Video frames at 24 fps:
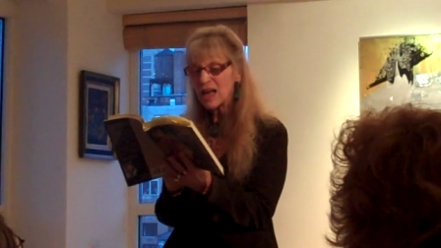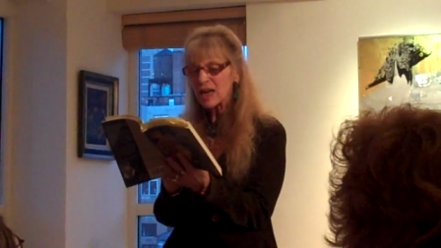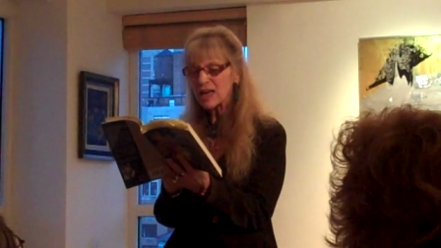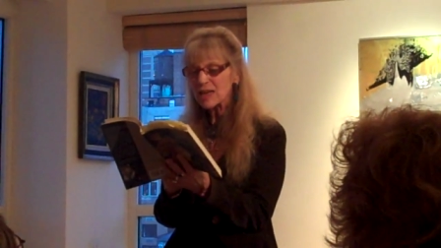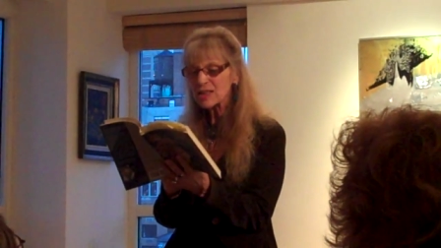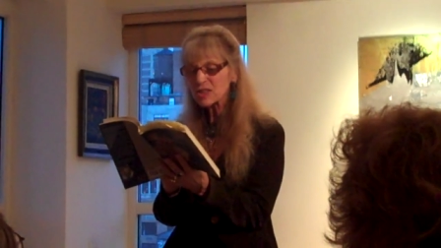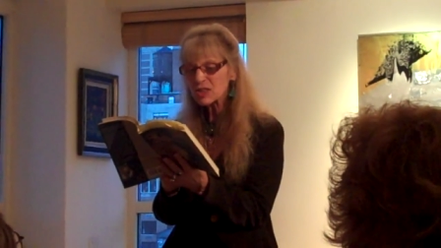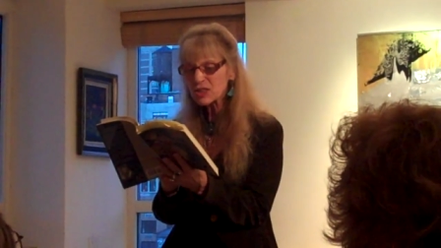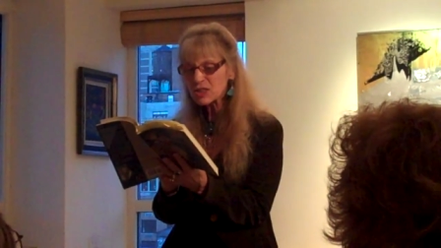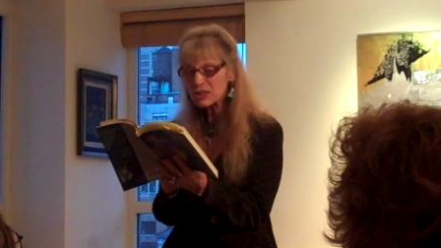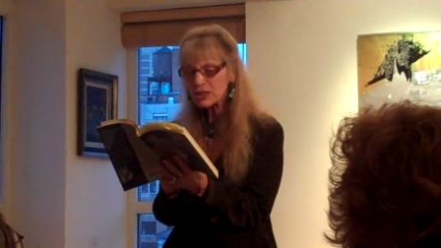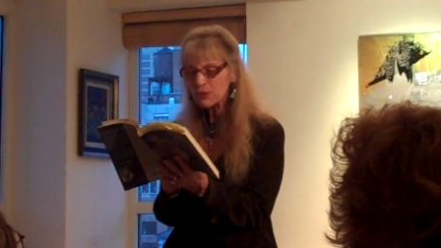a
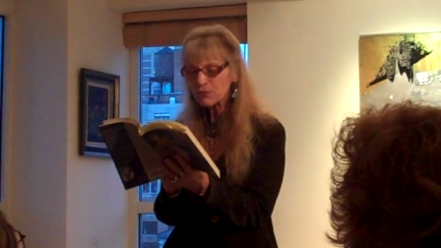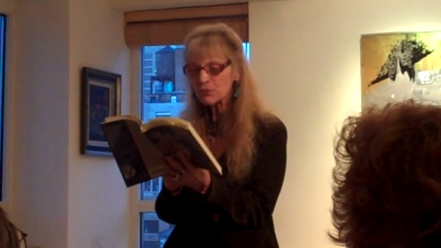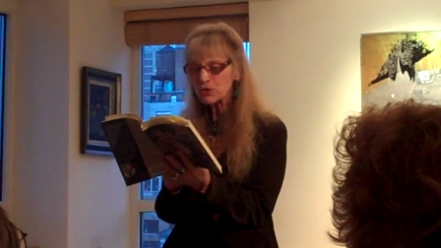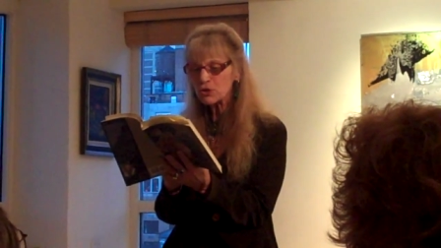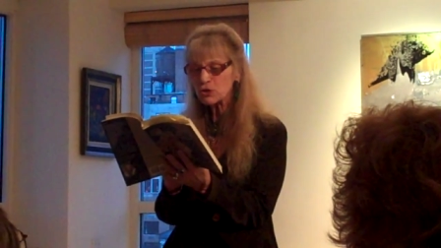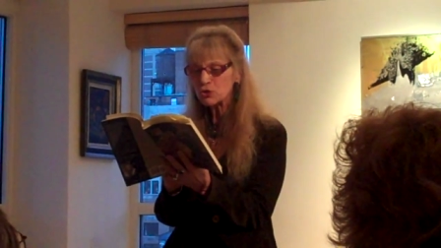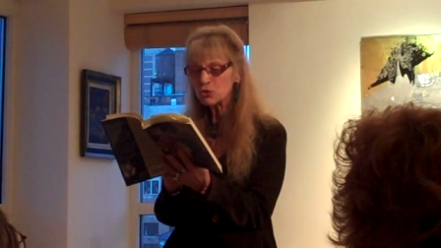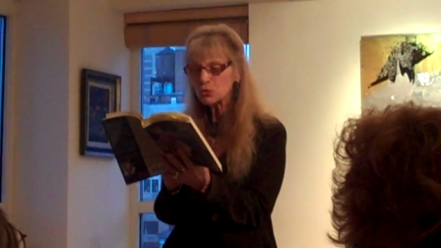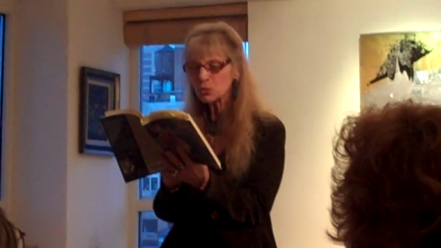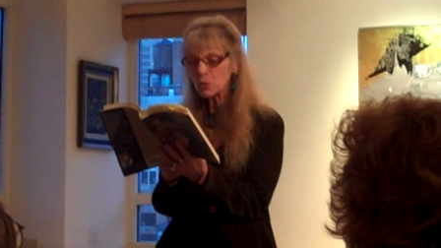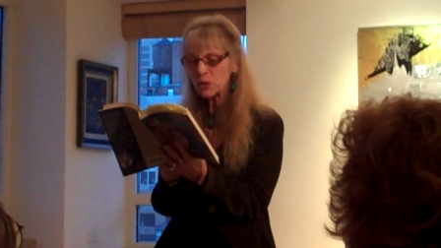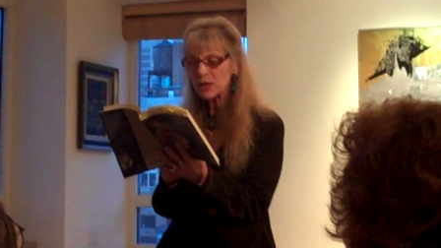
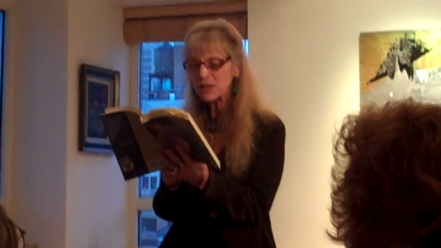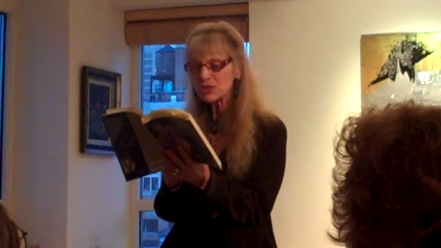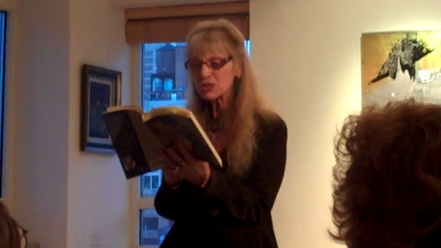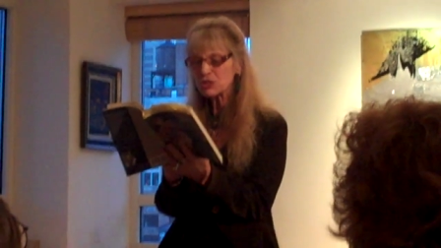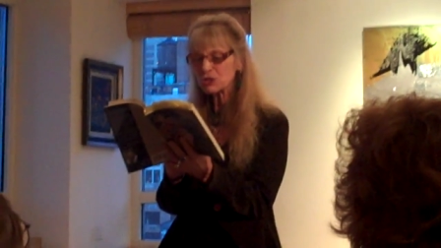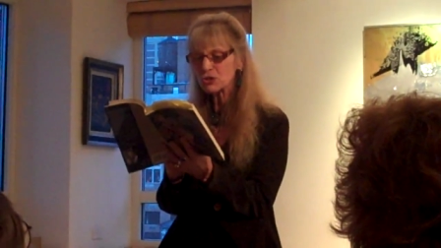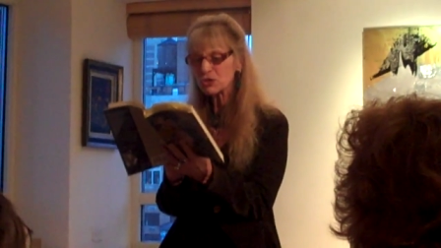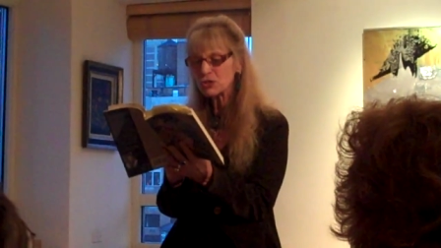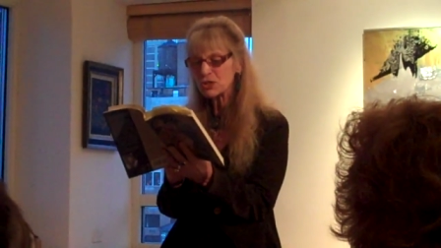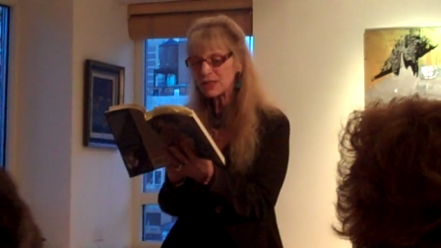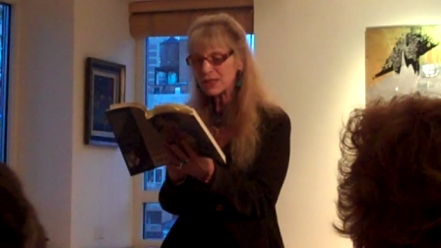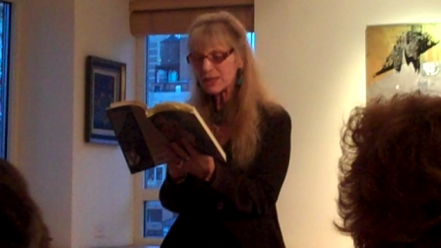stiffened
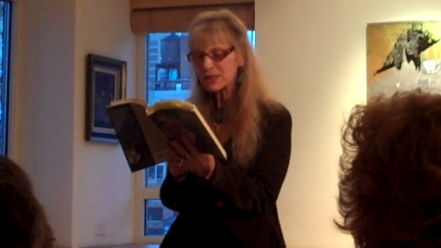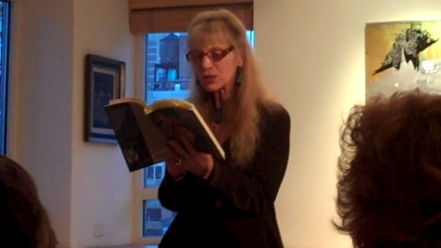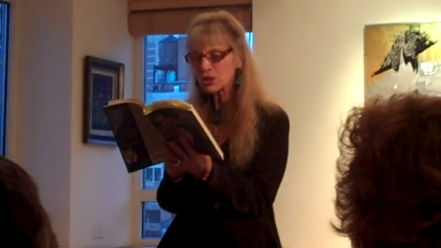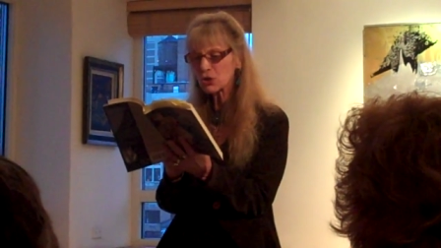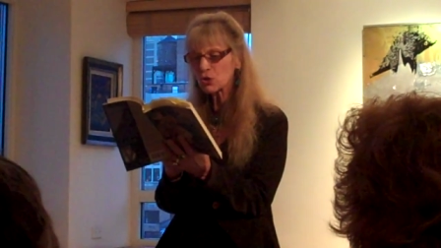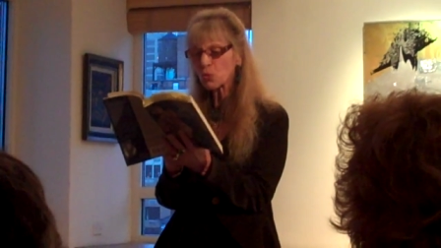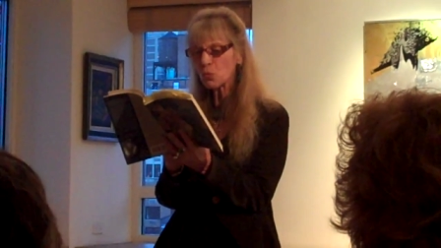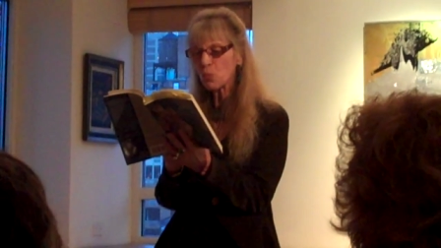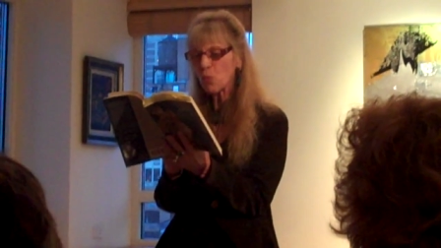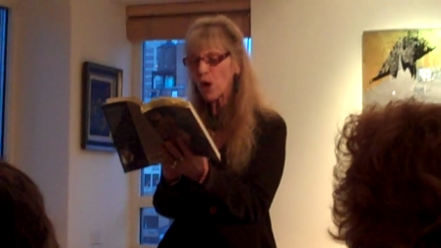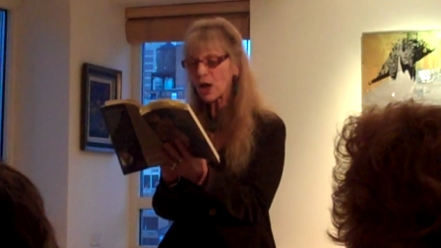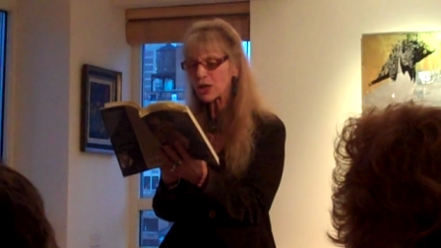winter
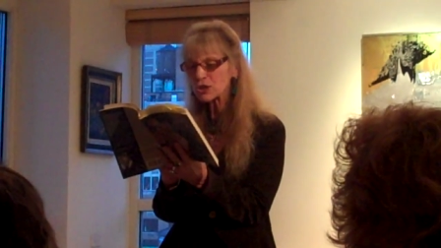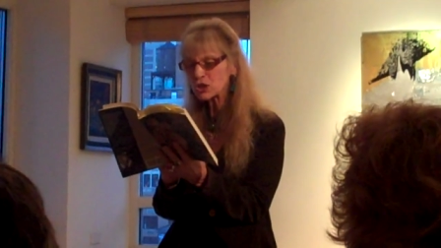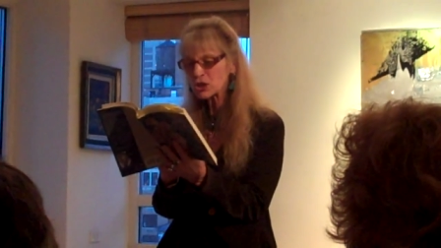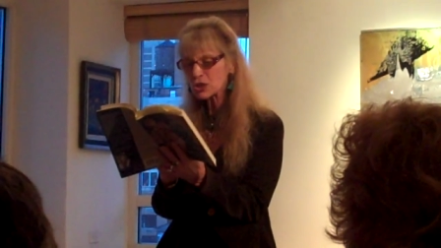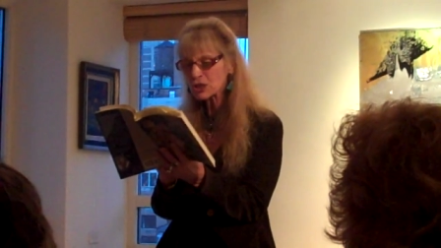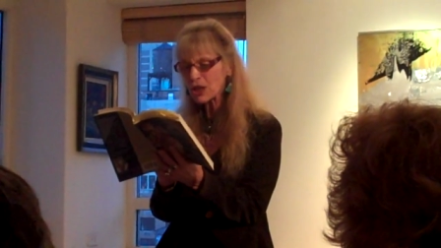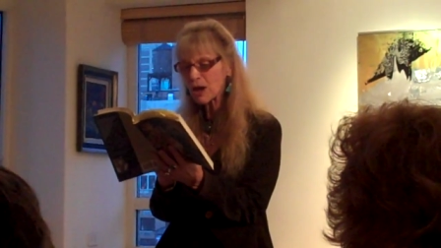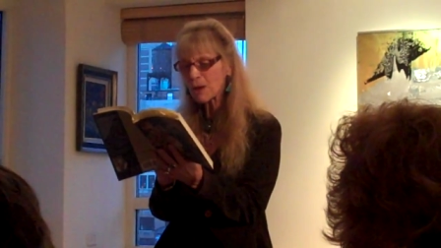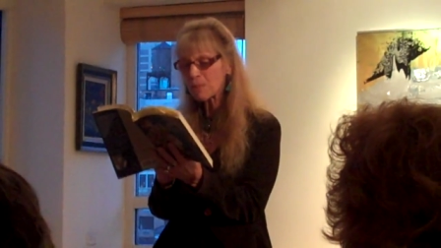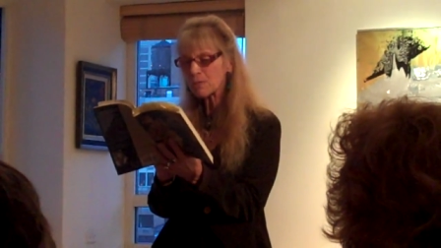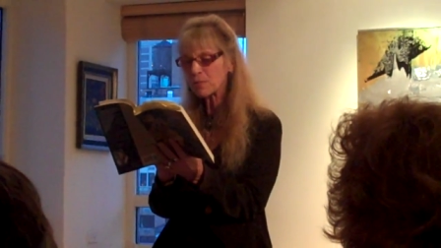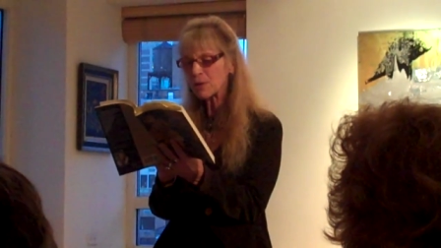deer
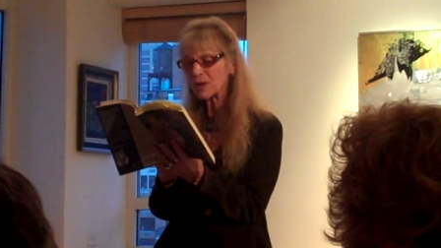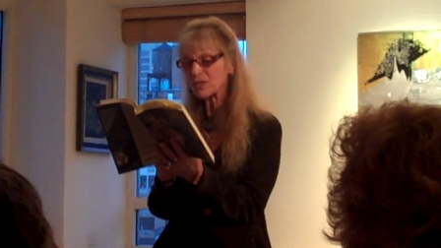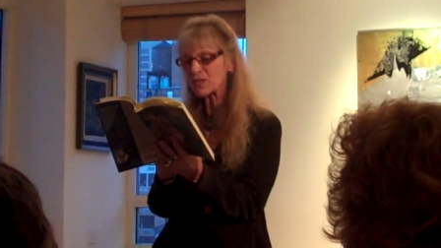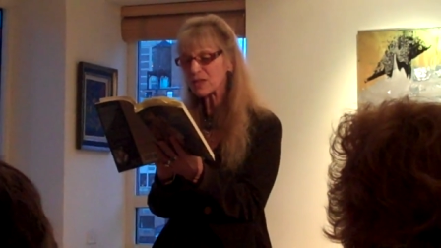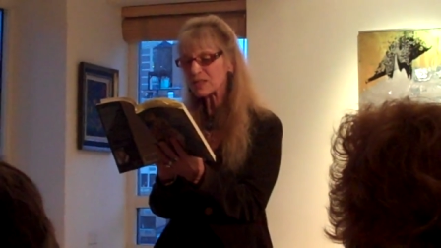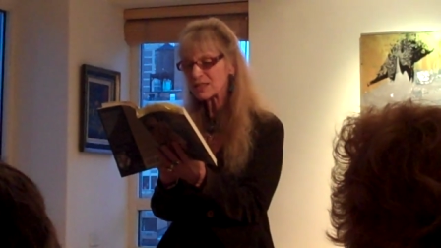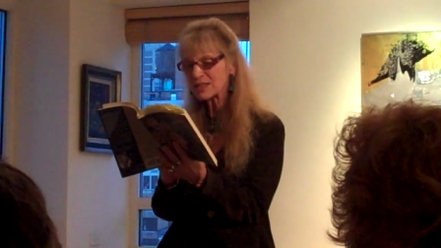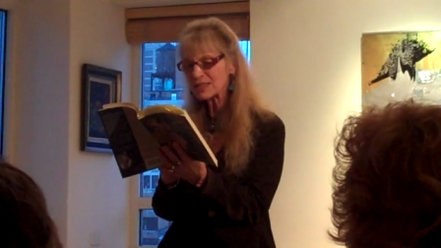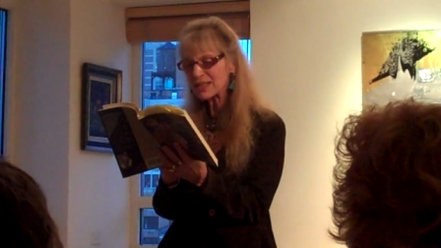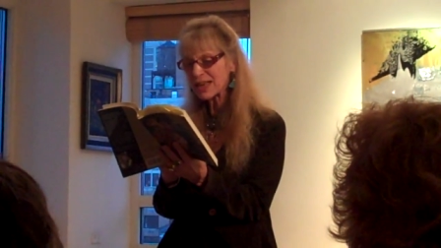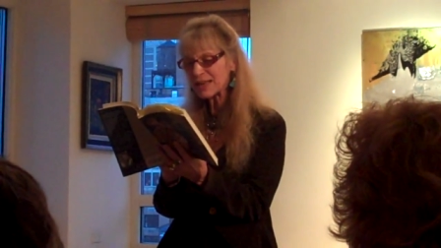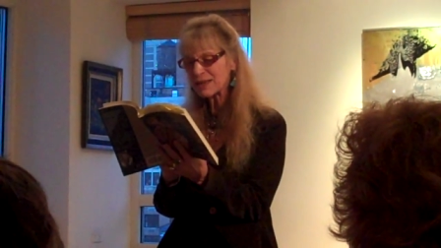washed up on the
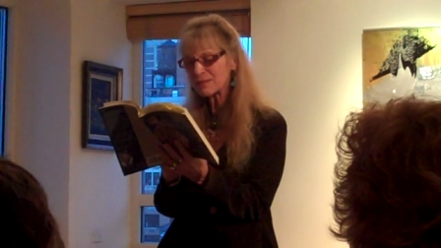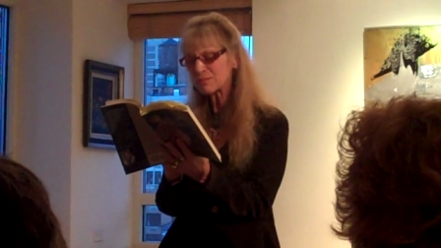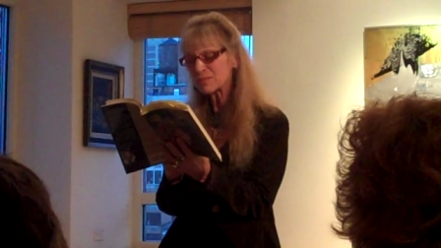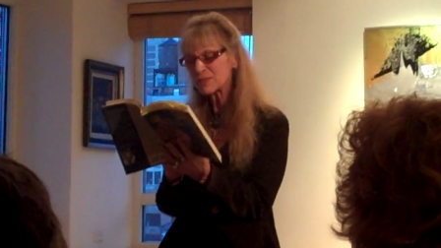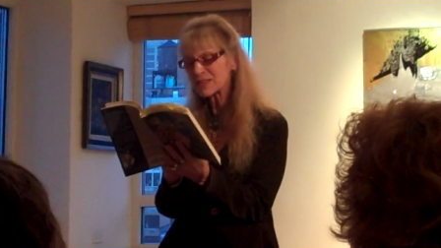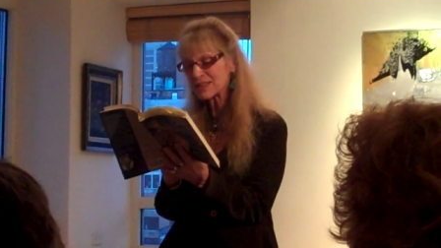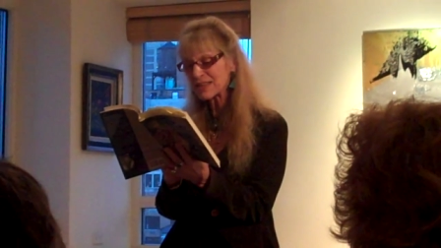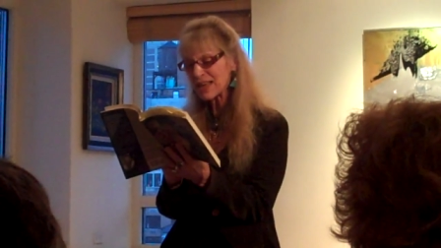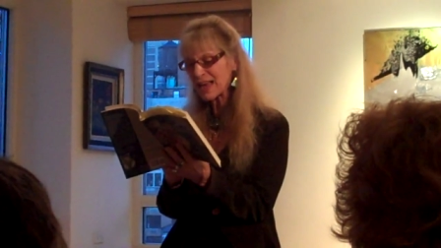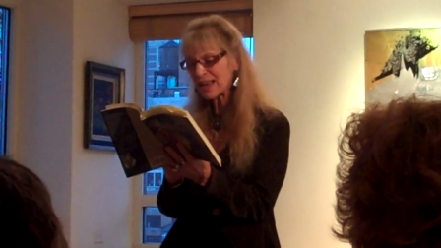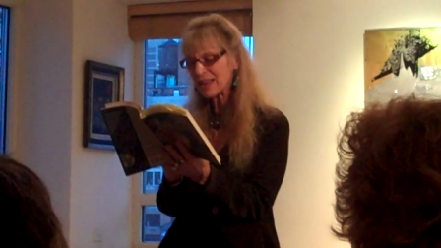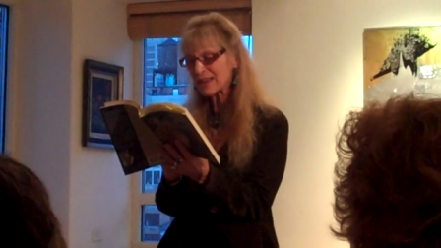same
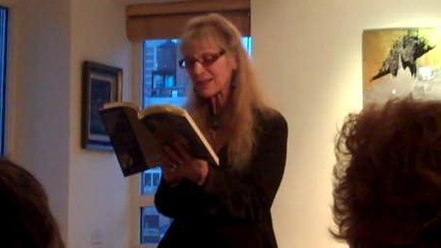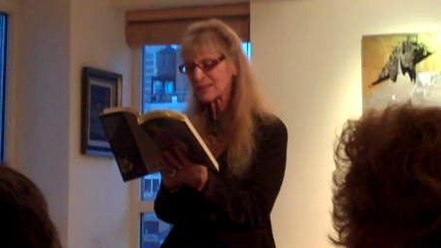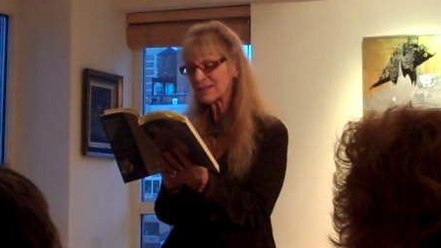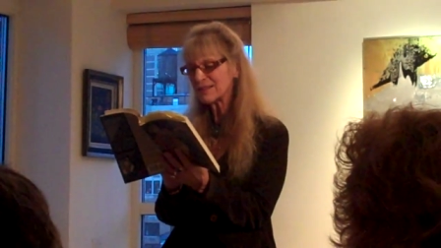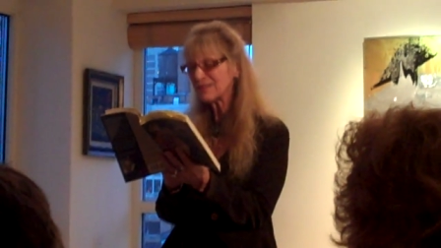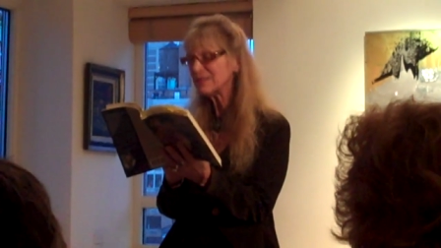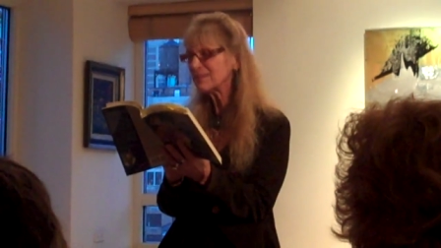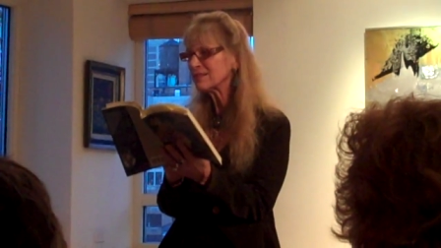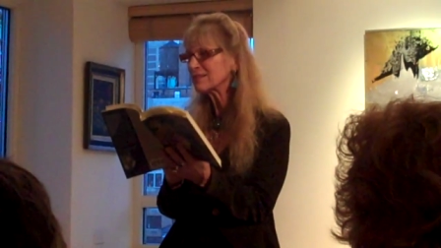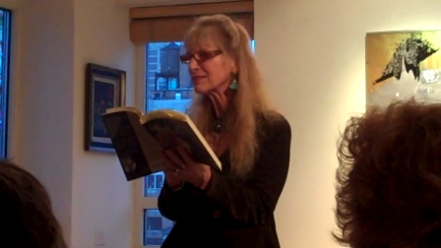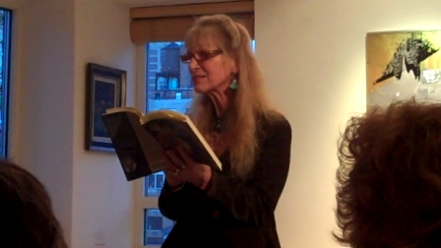sand.